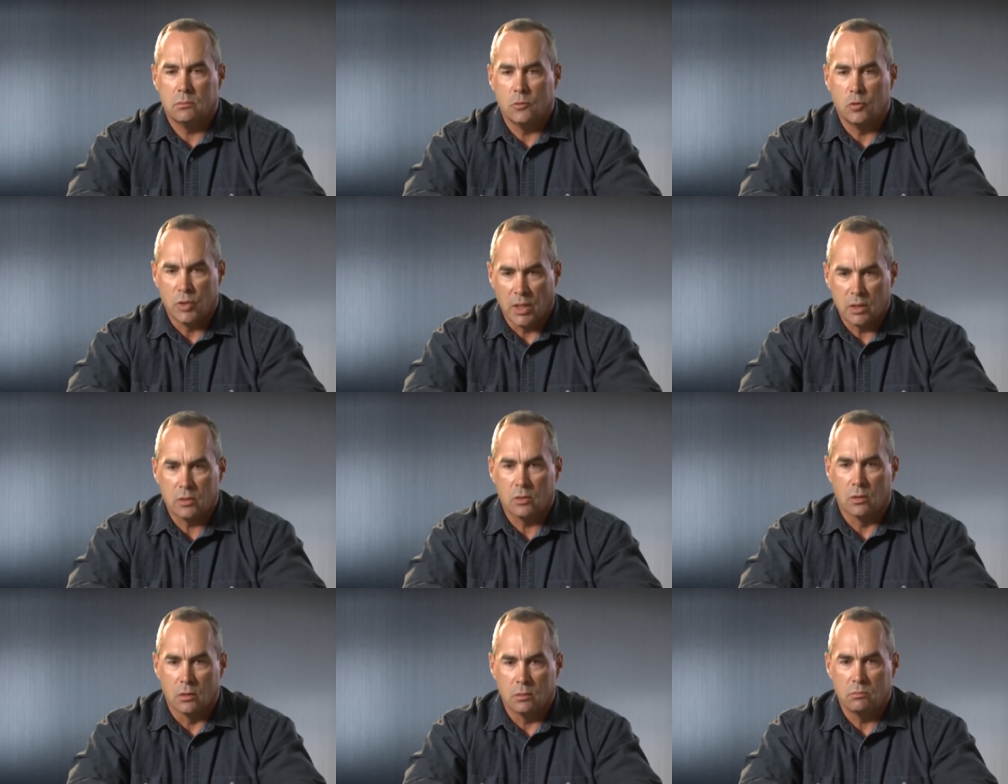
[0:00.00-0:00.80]
Lieutenant
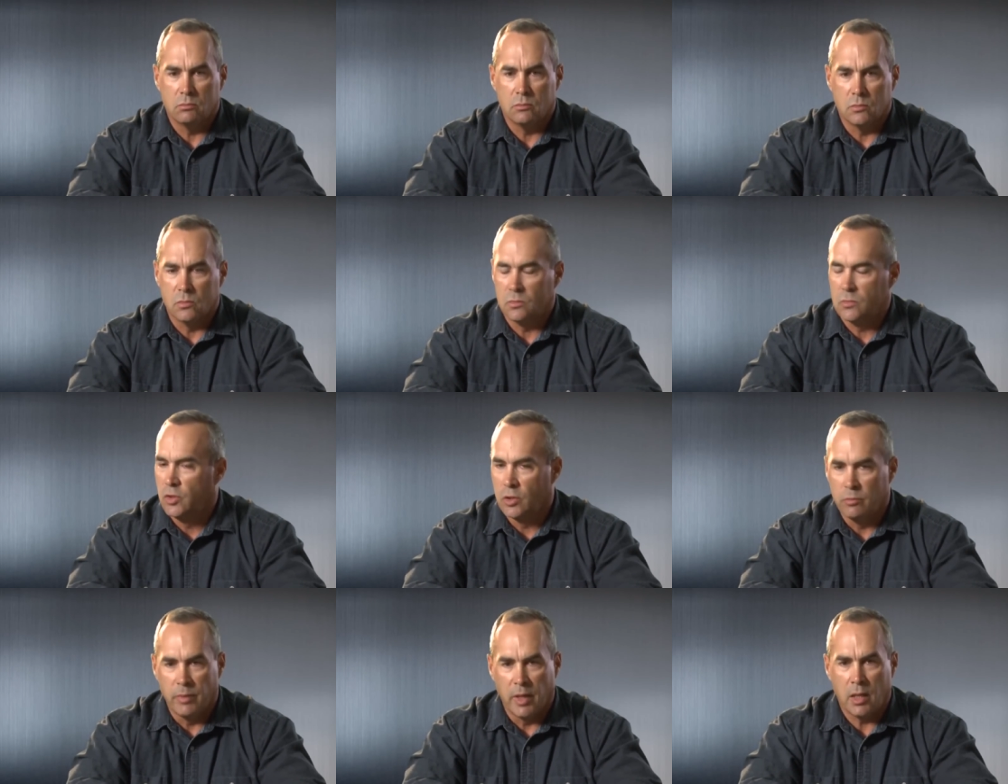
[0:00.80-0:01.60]
Colonel,
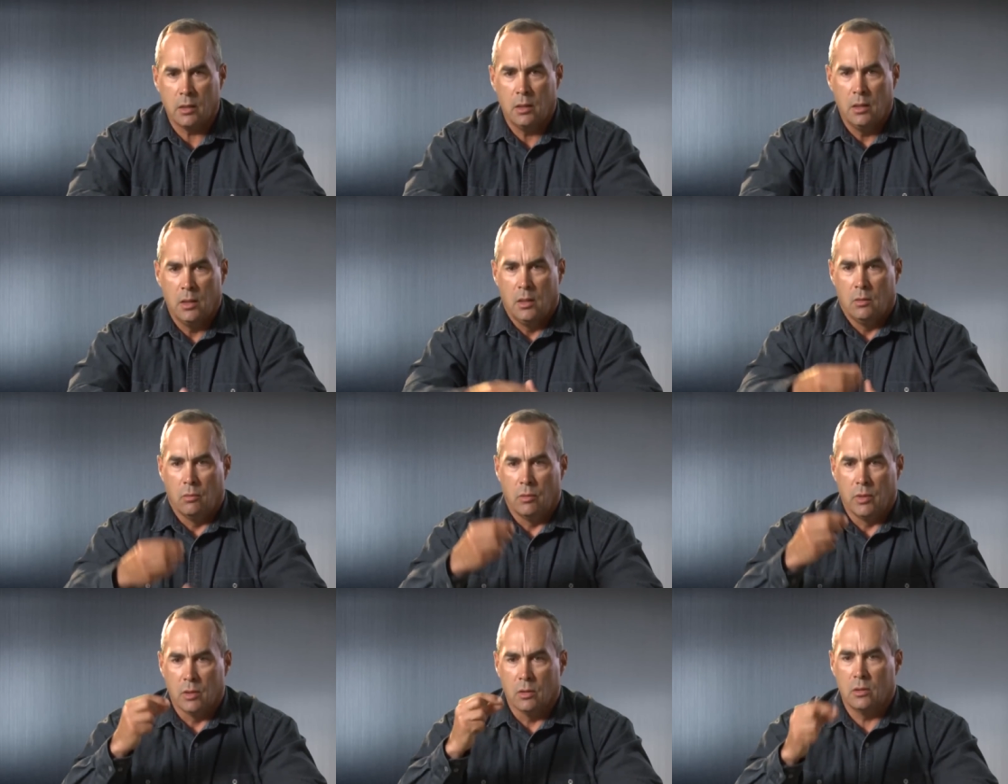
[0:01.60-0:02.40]
good man.
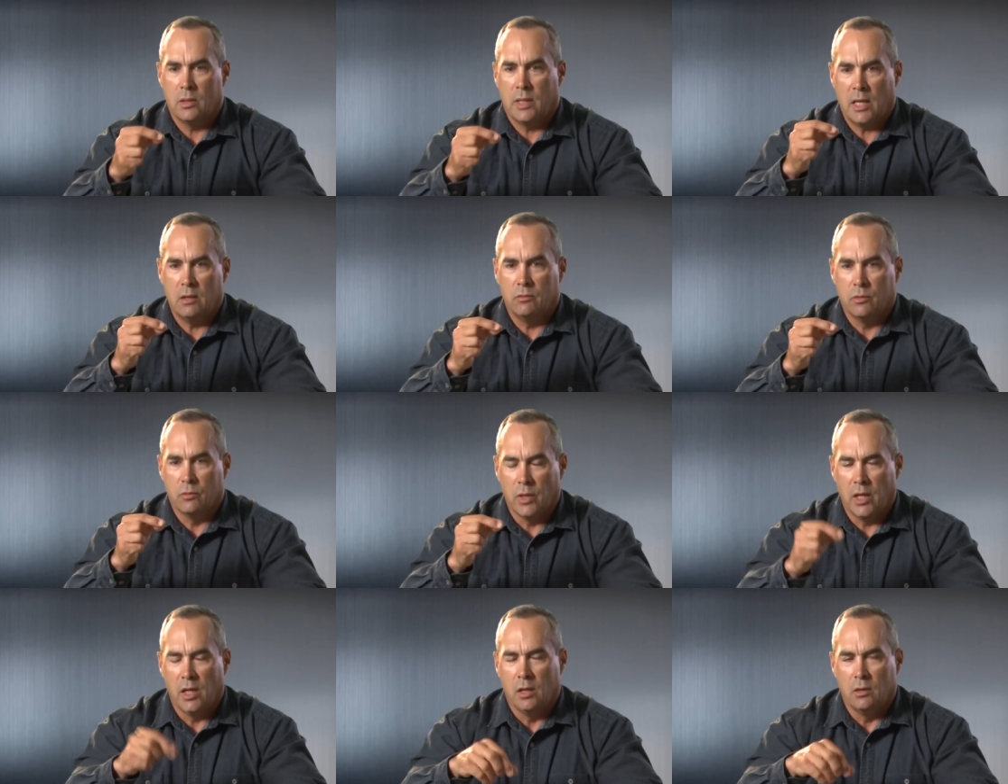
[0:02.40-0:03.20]
When we heard that over the
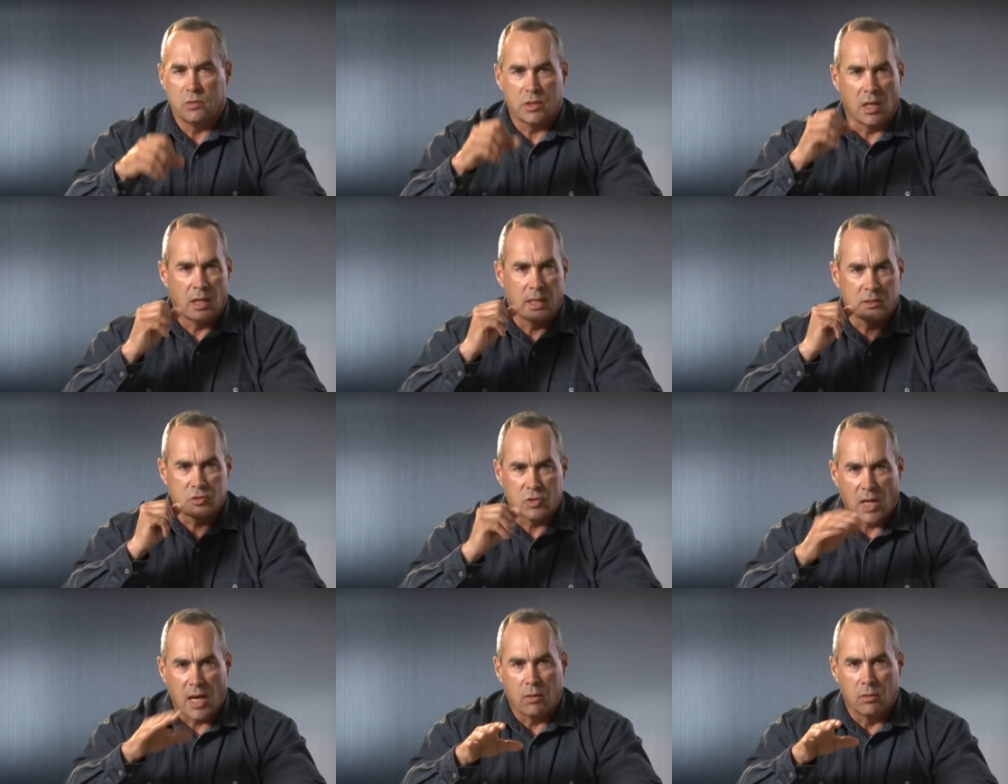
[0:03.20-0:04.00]
radio, it was kind of like a
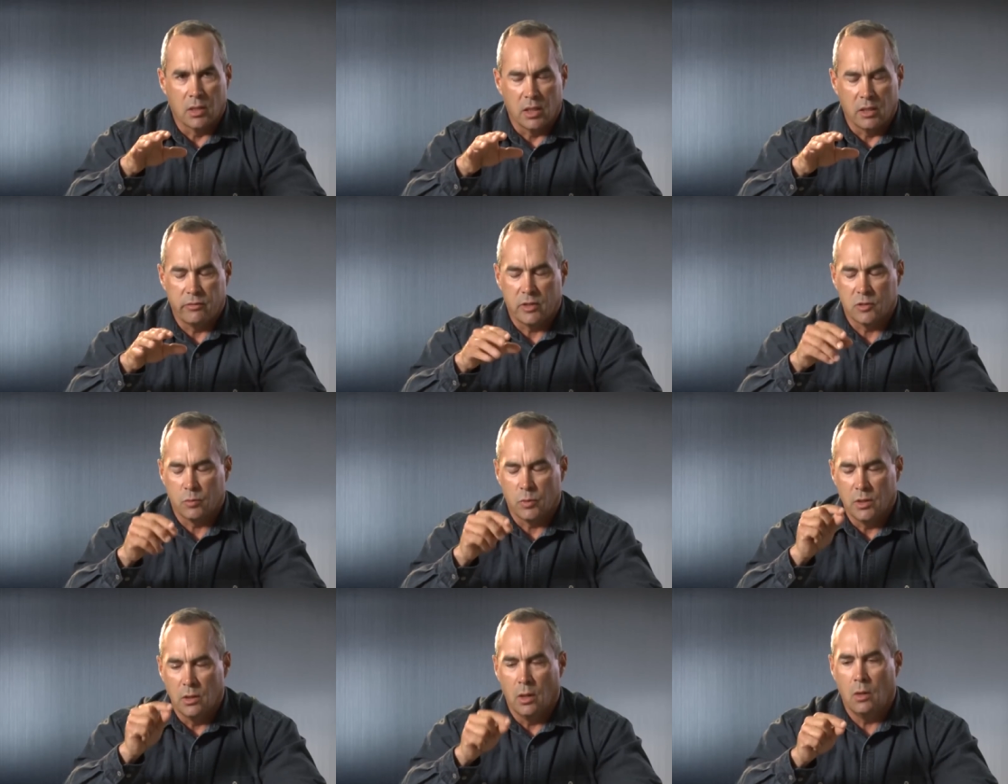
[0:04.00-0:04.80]
sigh of relief, because
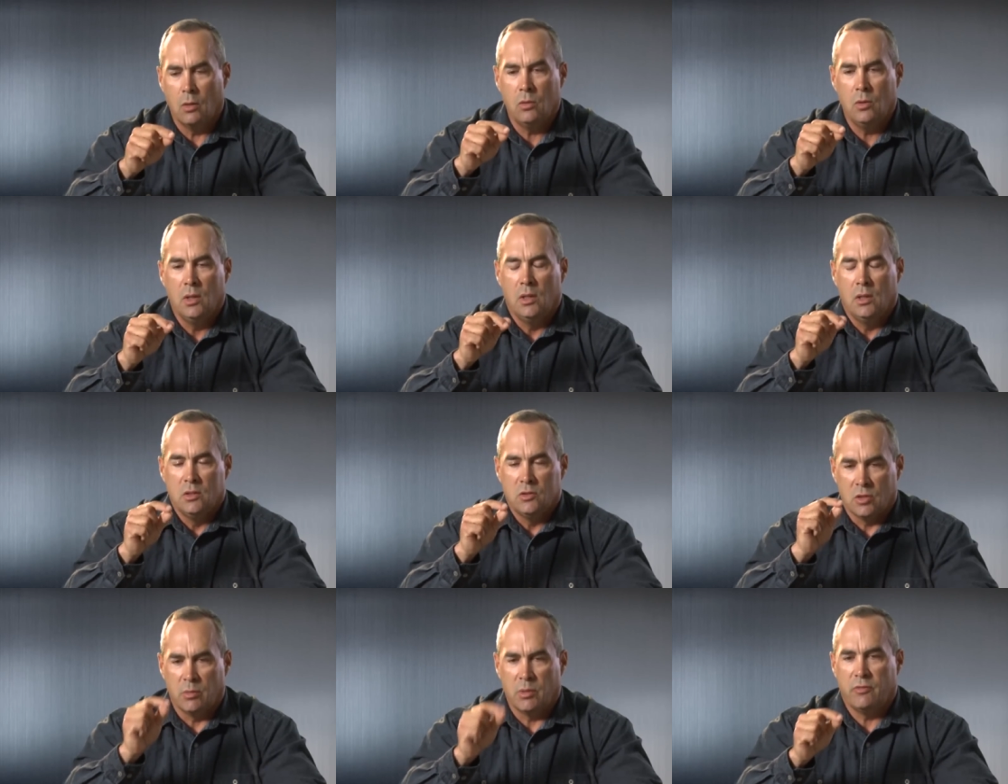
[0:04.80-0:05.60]
we know
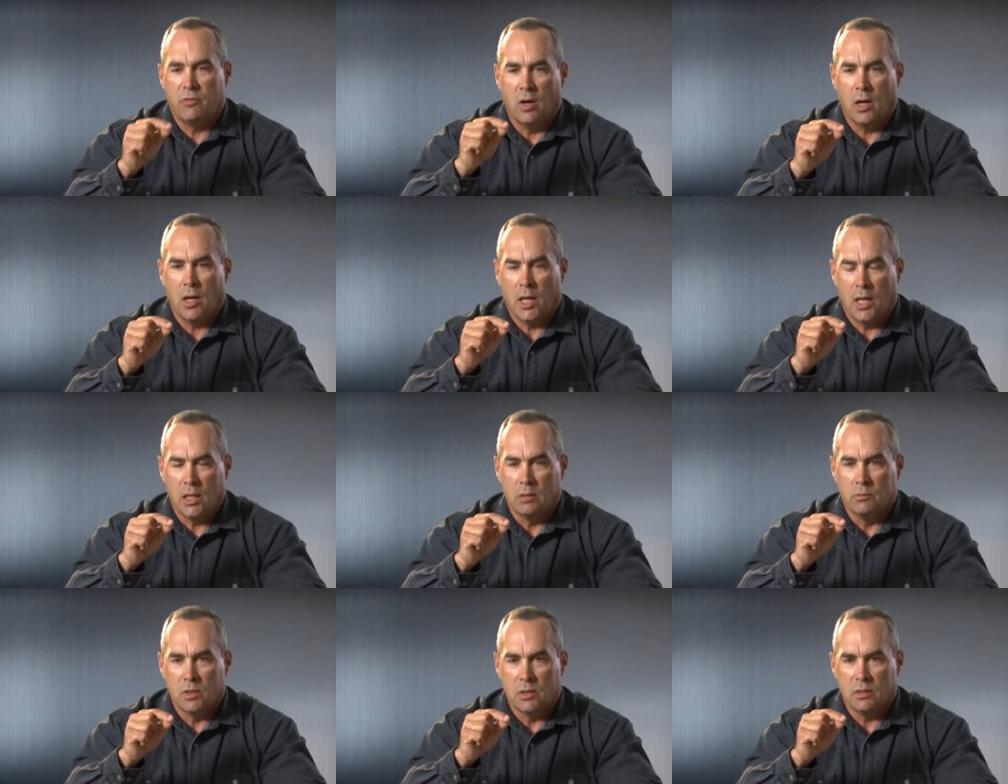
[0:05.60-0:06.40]
somebody from our
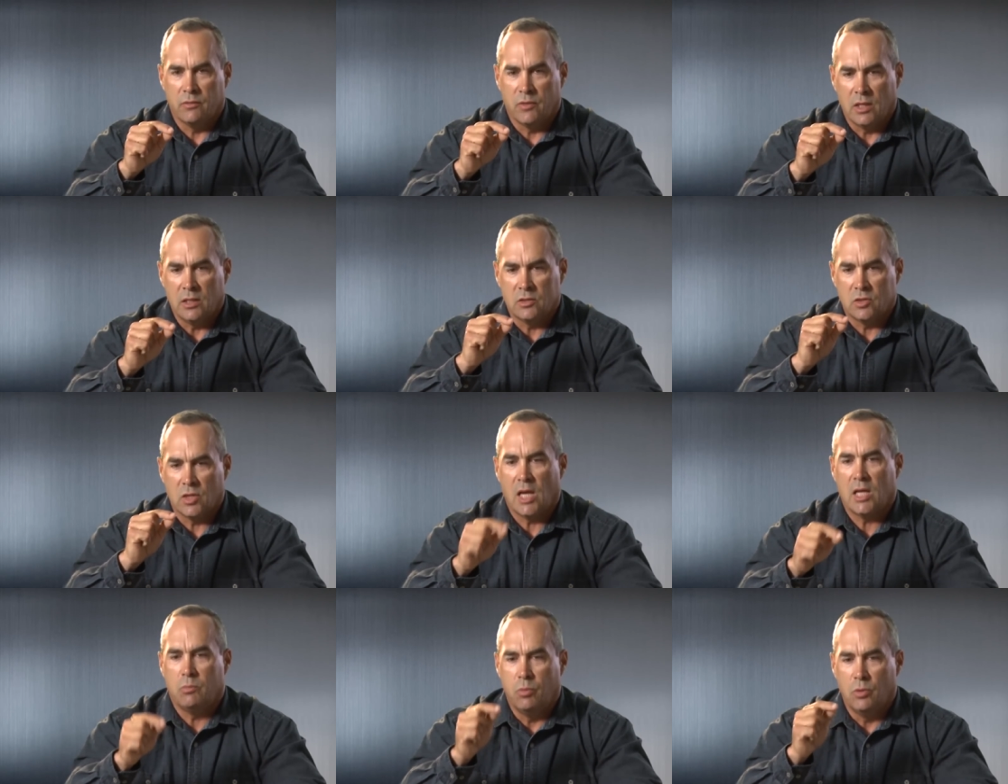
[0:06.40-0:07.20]
element, if they
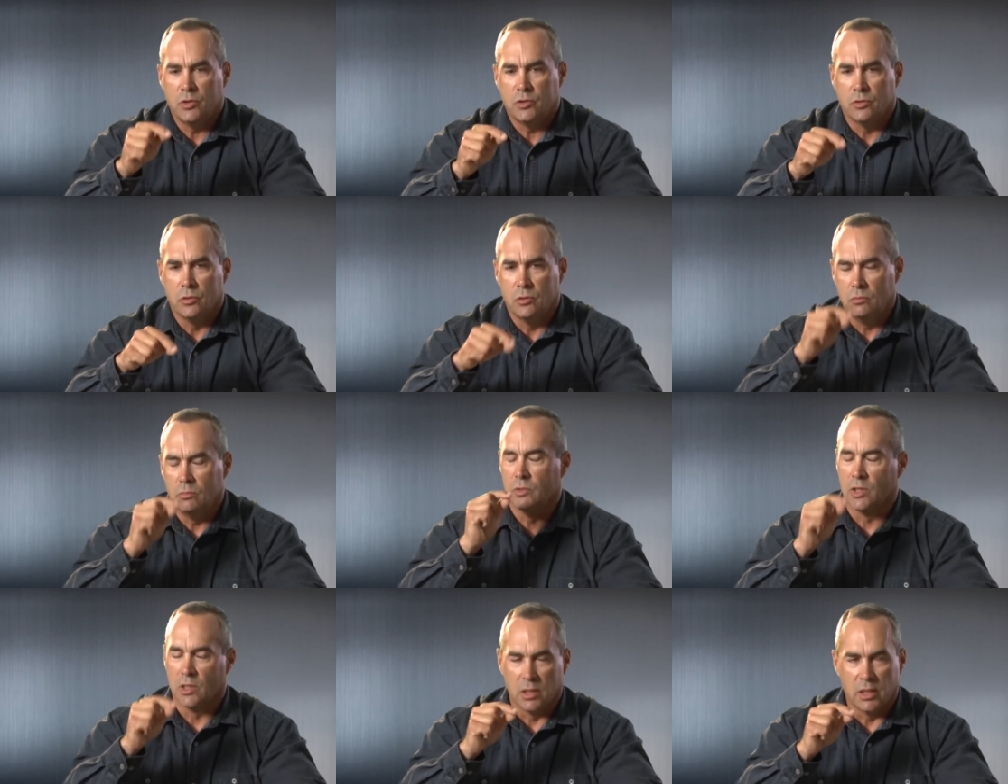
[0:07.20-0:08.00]
decide to push through,
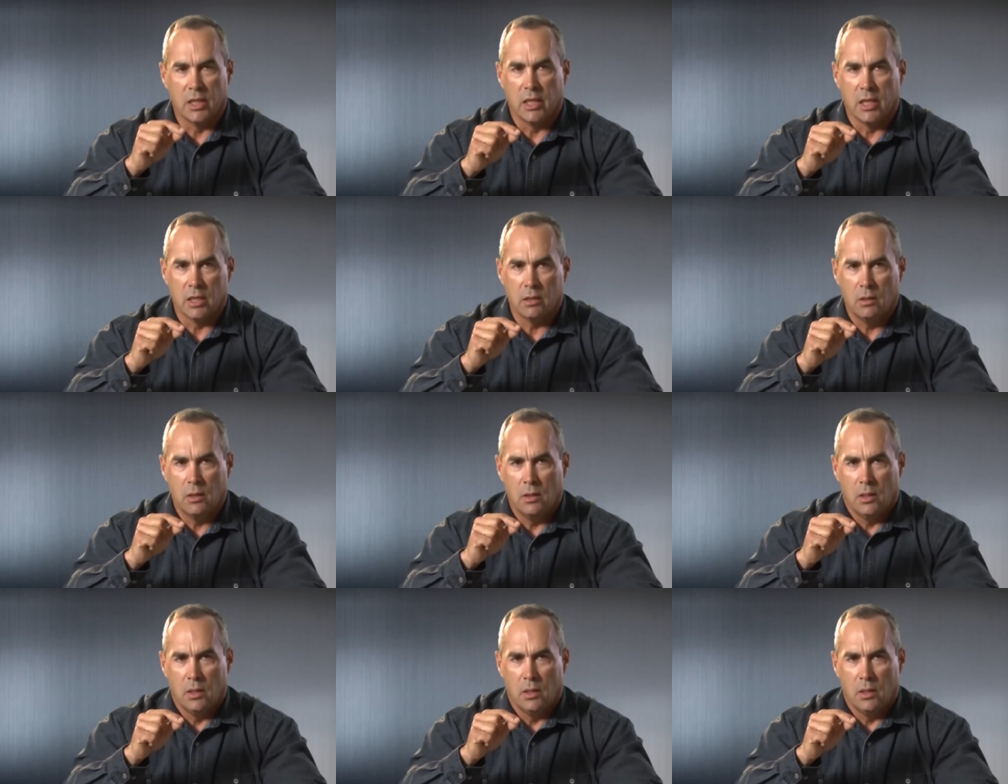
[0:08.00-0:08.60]
they're going to get in.